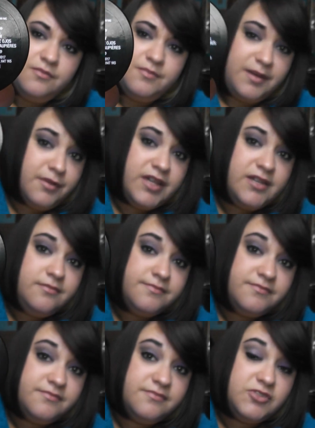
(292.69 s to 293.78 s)
Maybelline,
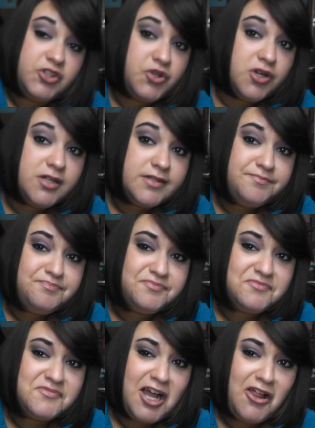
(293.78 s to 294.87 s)
New York?
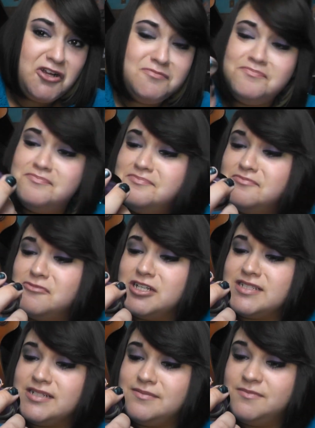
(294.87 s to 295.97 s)
Color? What
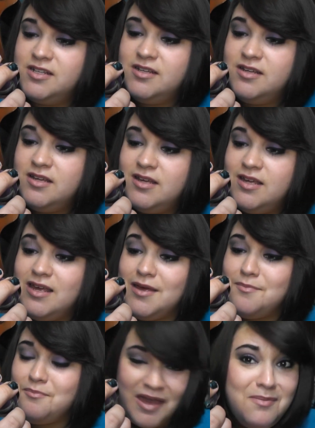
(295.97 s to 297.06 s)
is it?
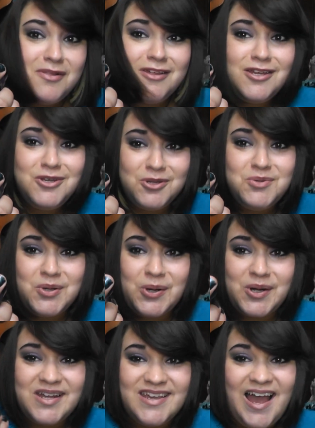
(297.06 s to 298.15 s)
Maybelline, New
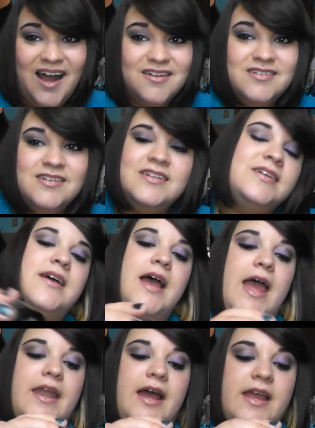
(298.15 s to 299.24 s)
York. Yeah.
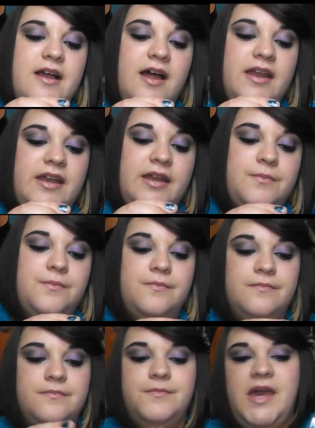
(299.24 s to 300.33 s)
And I got it in
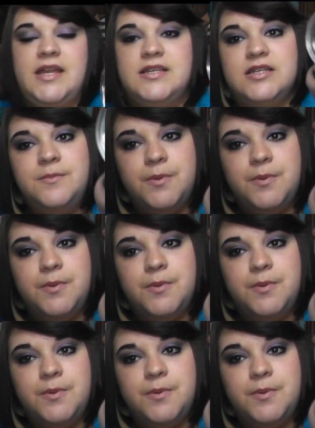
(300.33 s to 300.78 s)
painted